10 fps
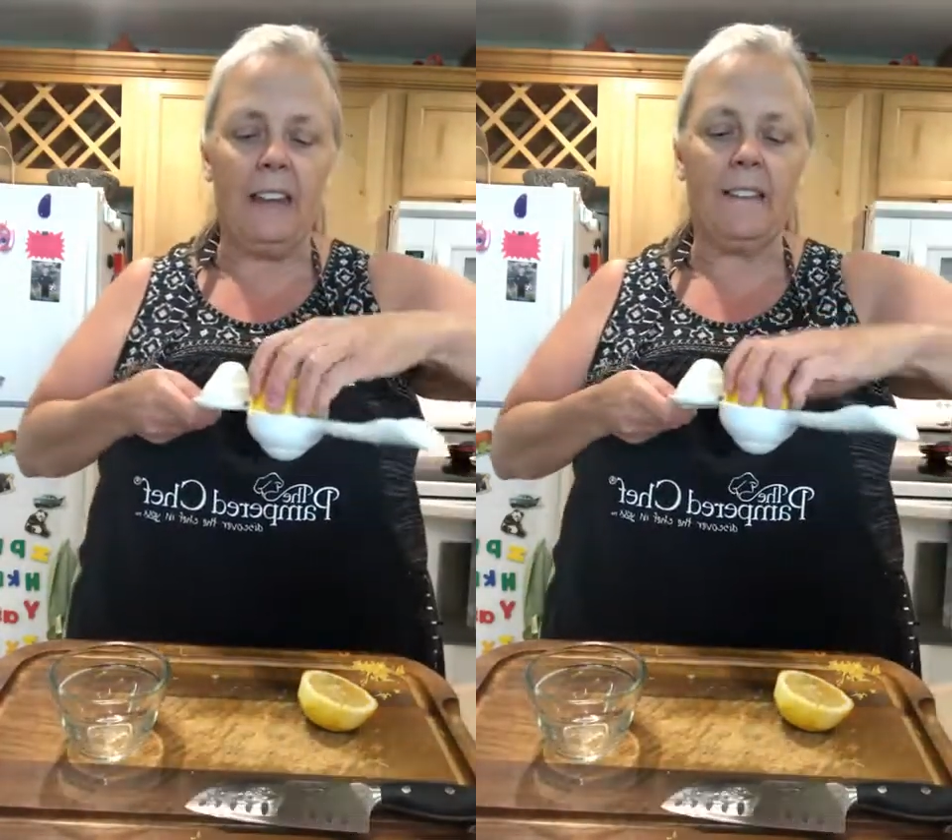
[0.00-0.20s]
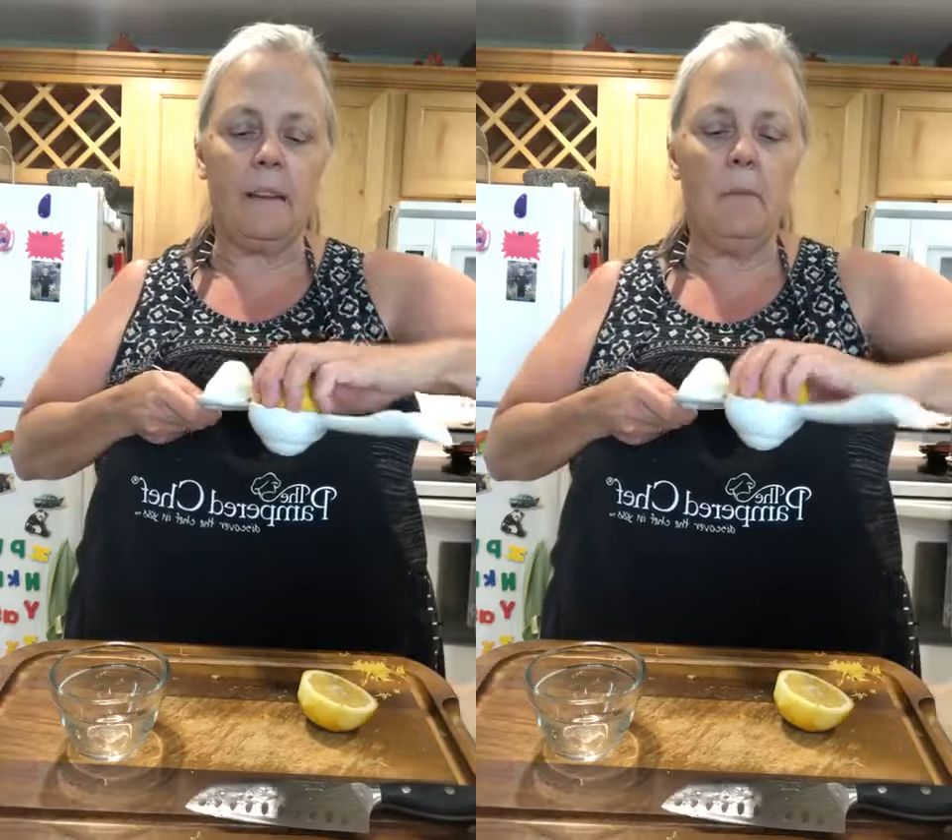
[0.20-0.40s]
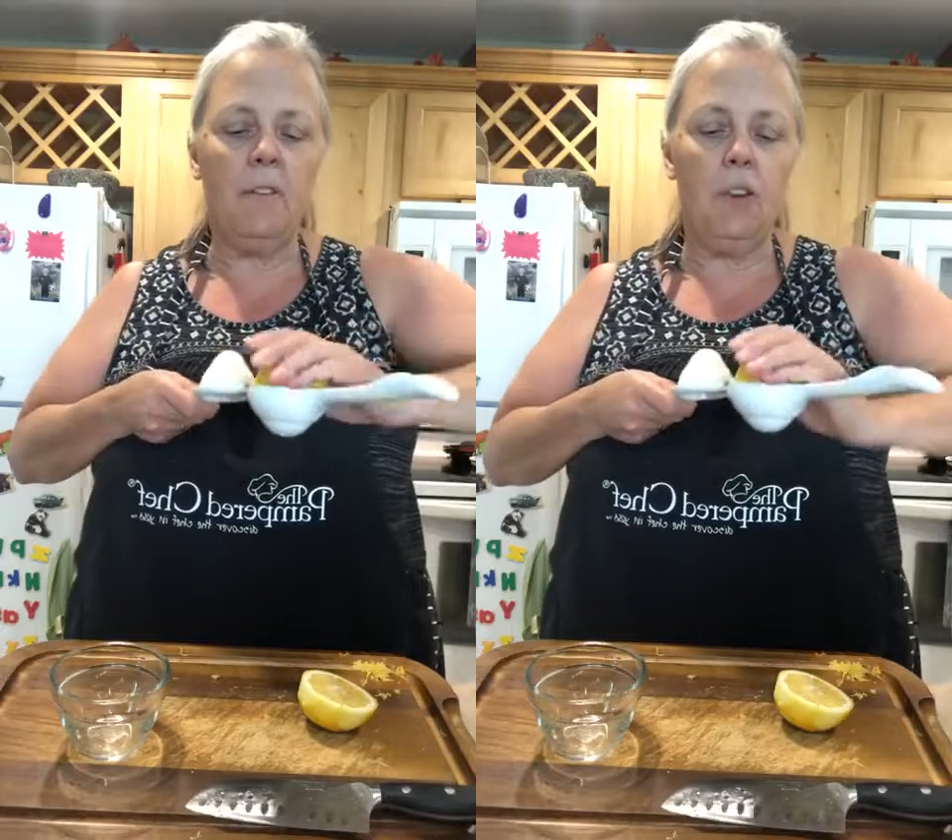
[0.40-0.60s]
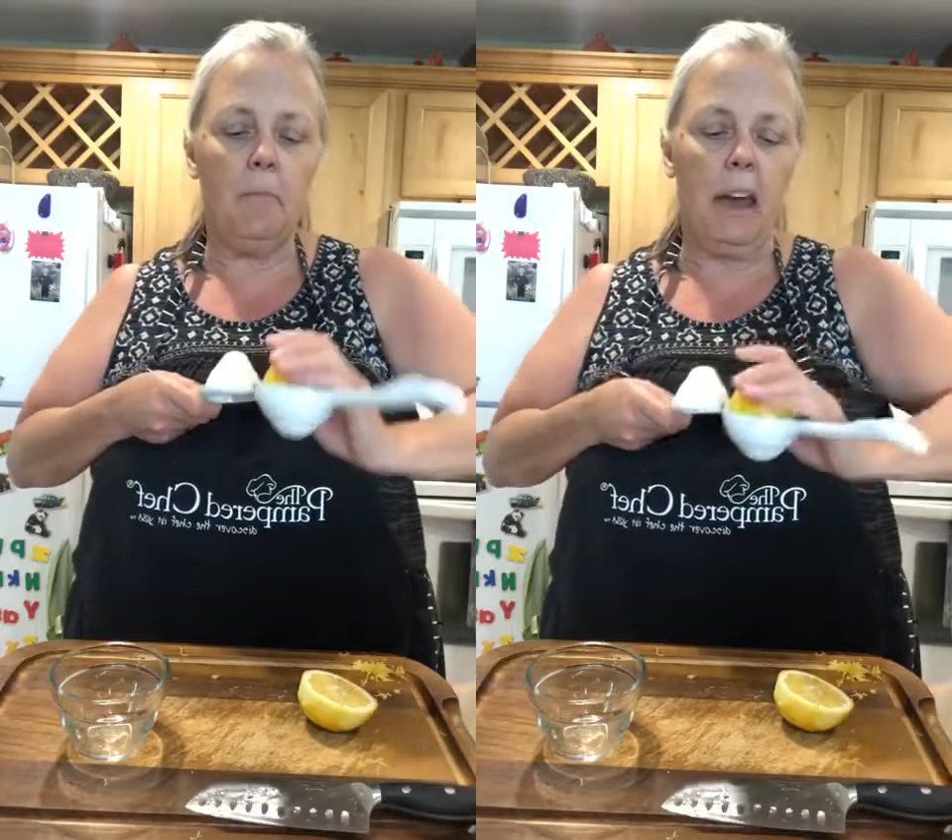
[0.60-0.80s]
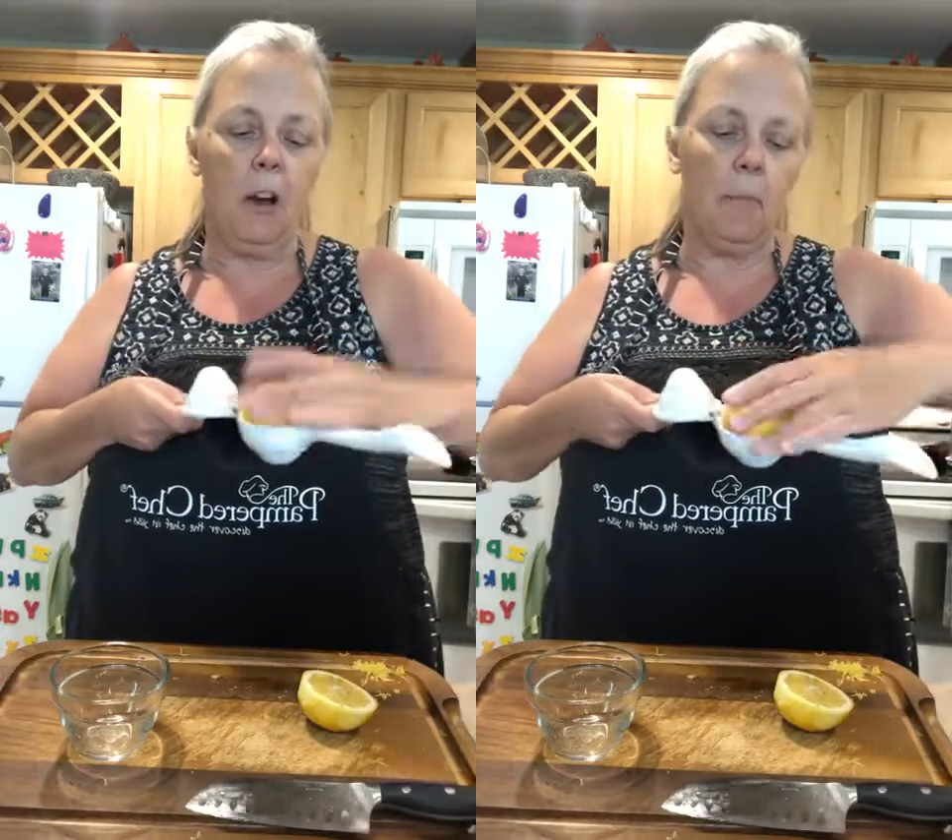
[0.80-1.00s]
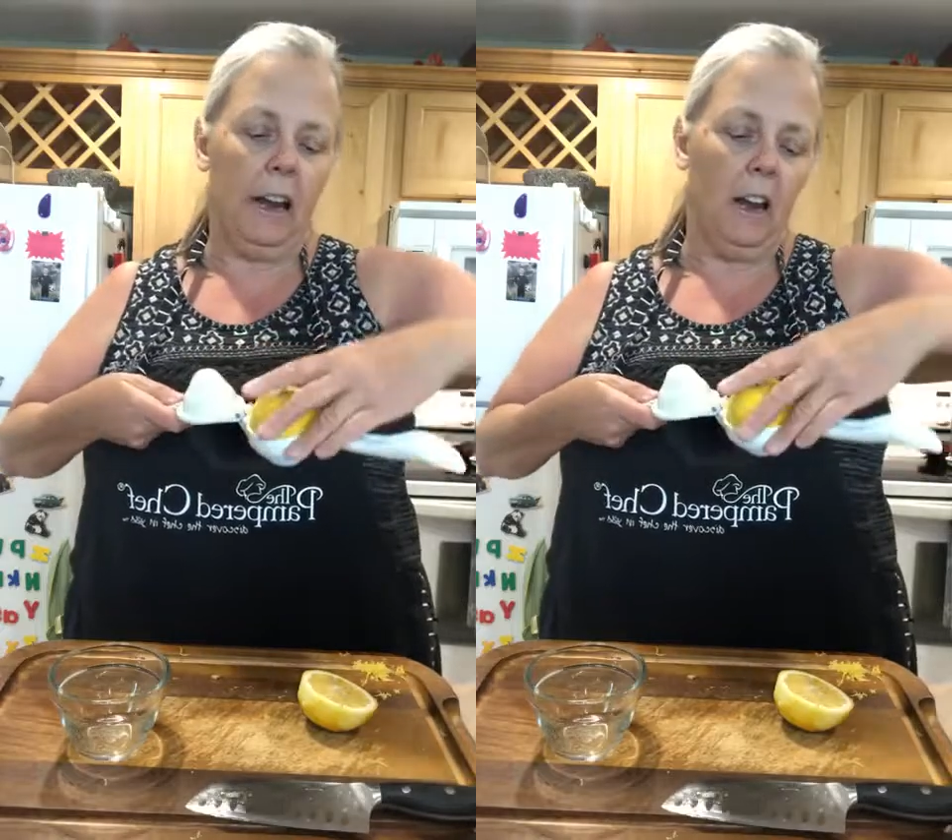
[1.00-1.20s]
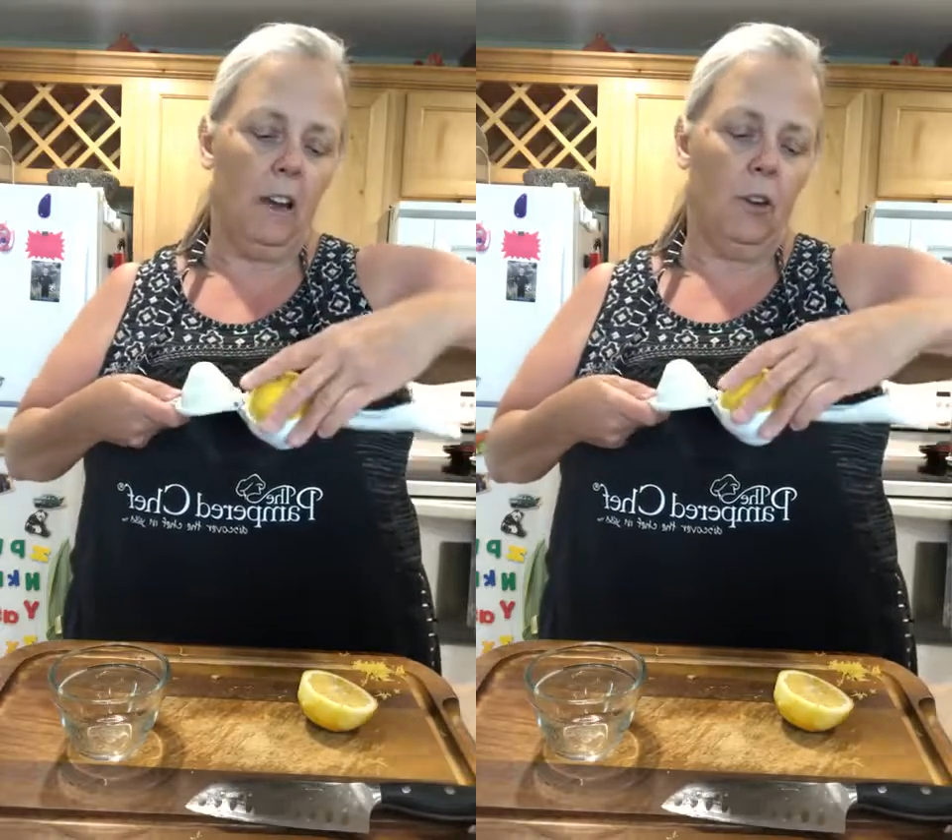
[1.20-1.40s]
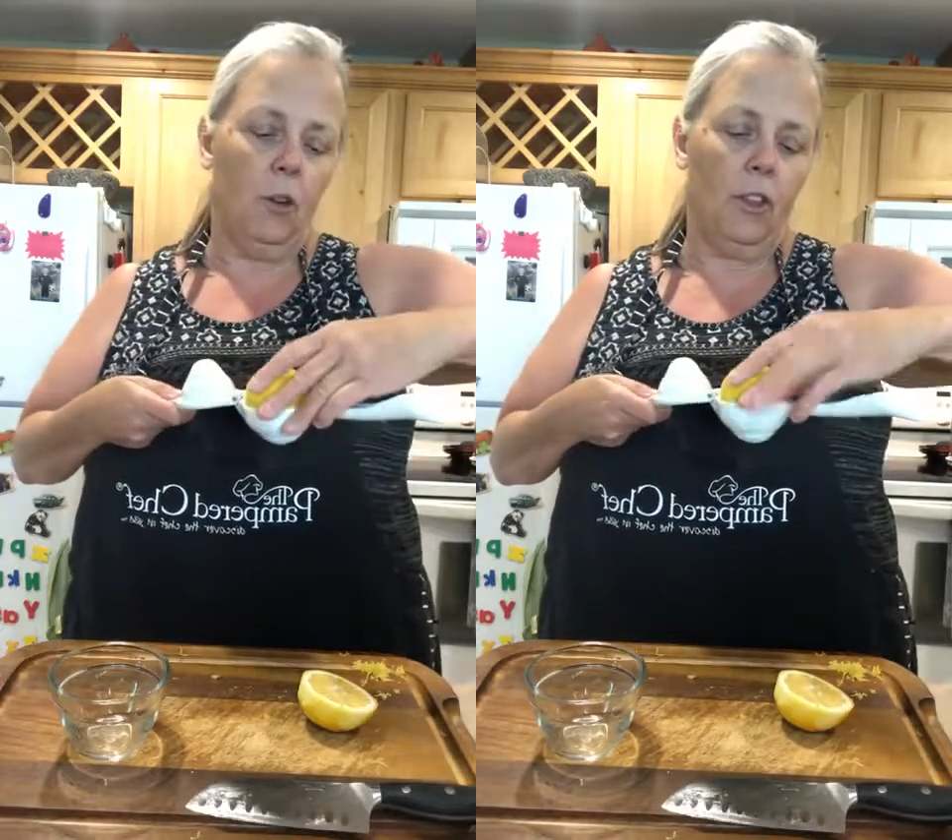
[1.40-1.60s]
and some of you may or may
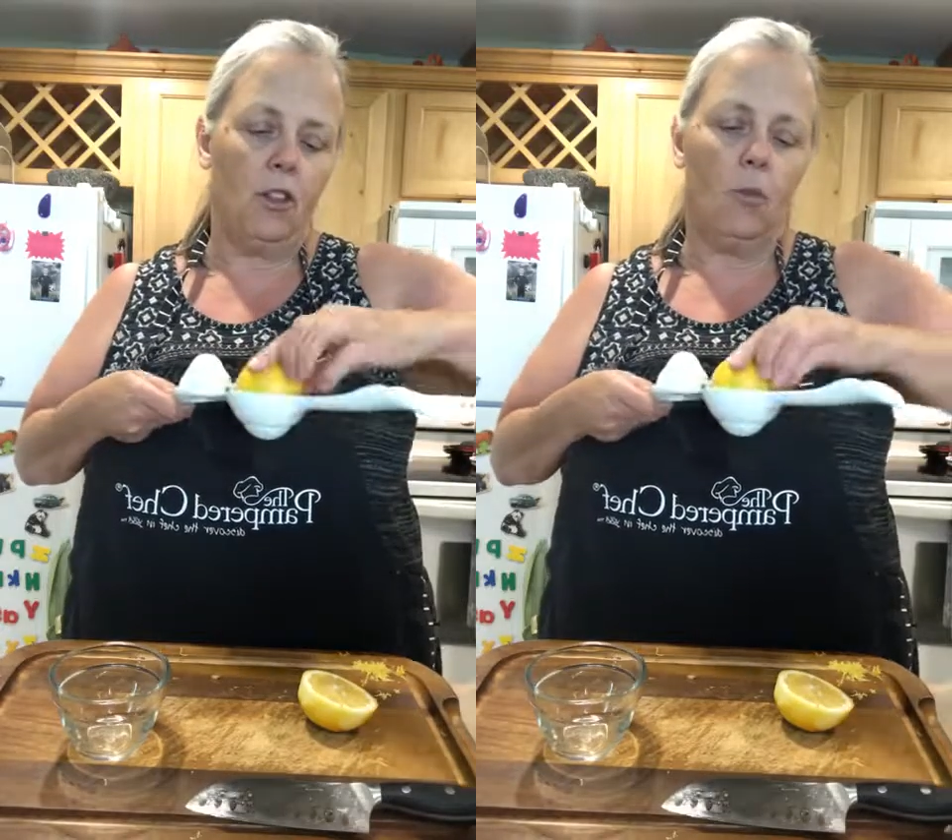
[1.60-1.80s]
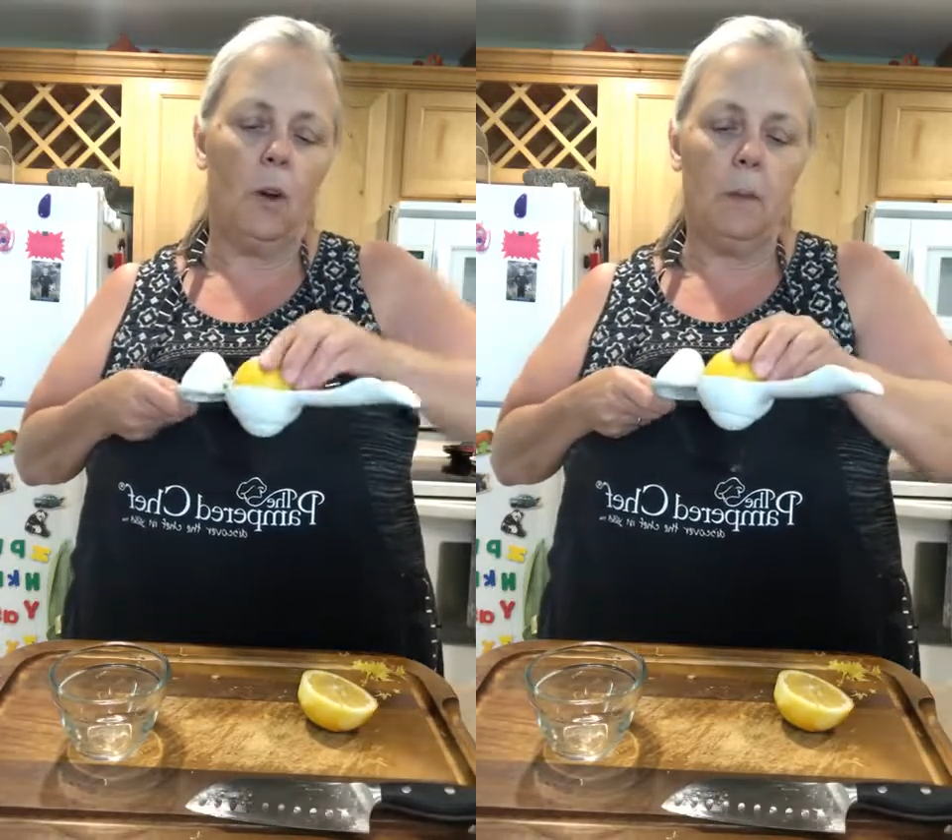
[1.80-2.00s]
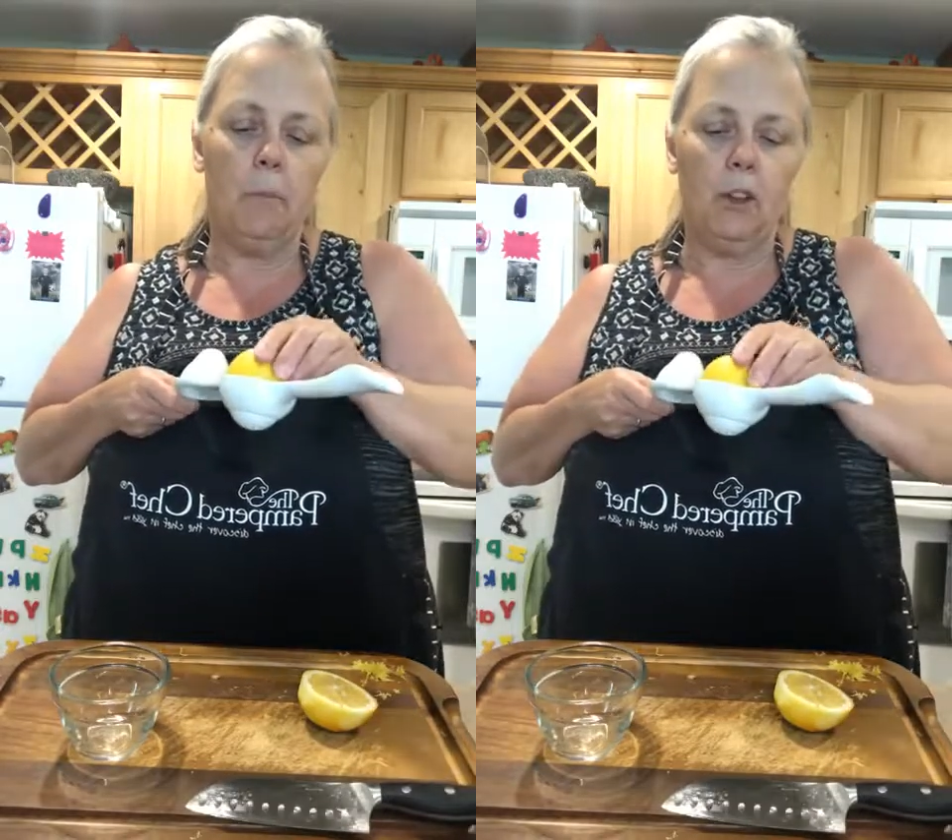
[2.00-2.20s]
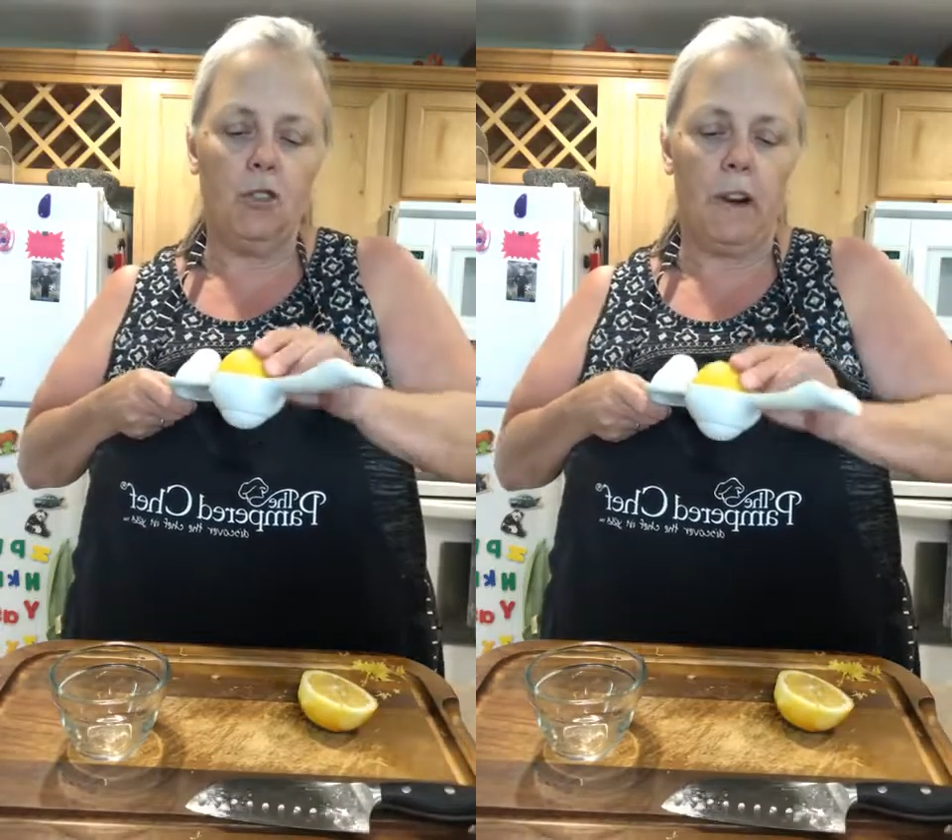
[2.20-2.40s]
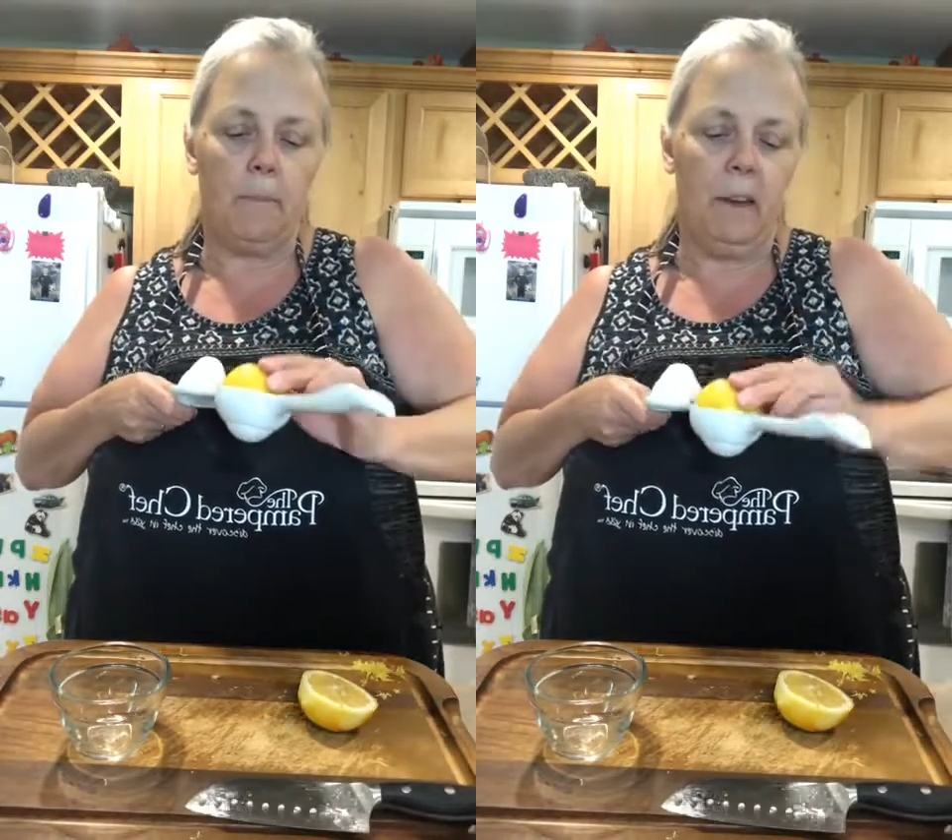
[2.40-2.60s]
not know that you want to put your